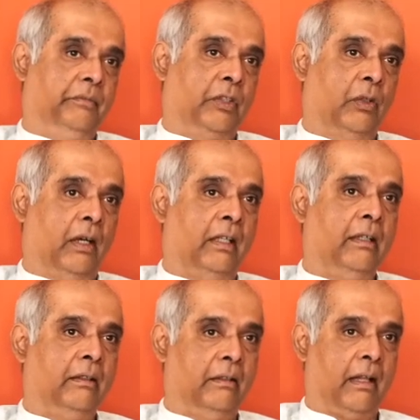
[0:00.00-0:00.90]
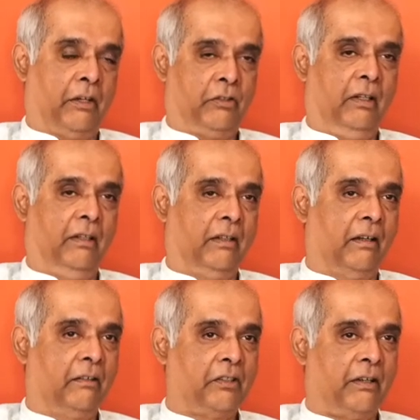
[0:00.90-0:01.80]
So I think actually the
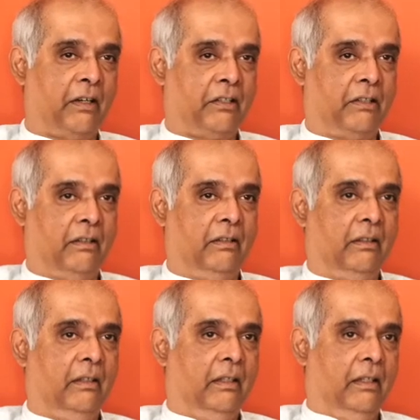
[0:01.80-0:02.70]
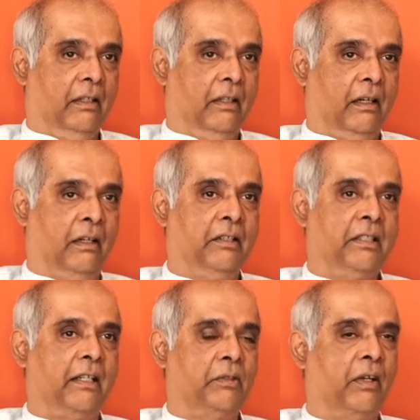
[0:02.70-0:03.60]
younger generation
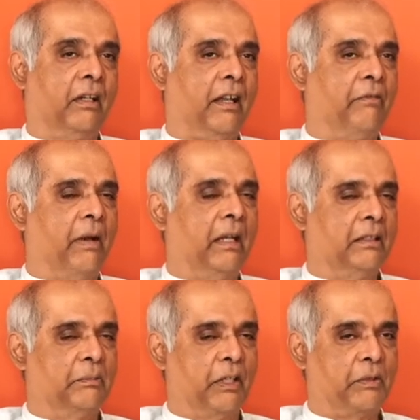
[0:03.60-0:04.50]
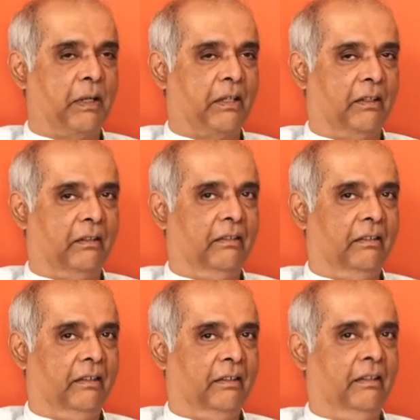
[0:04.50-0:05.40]
understands work-life balance much better
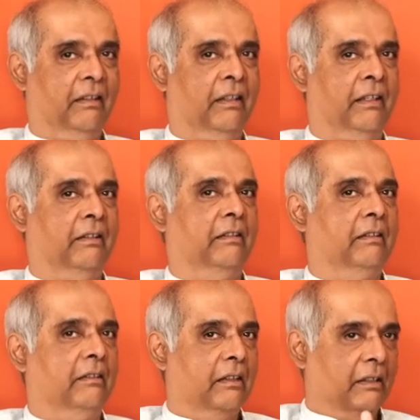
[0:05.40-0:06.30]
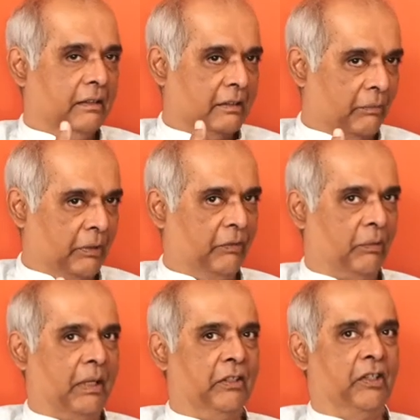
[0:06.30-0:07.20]
than somebody
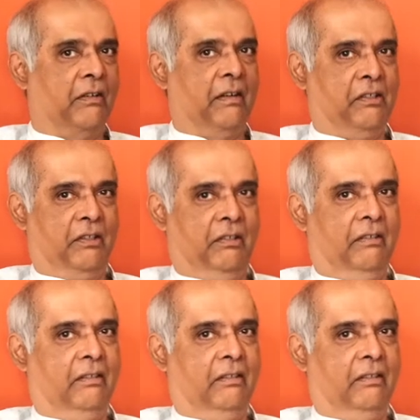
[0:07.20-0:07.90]
from my generation.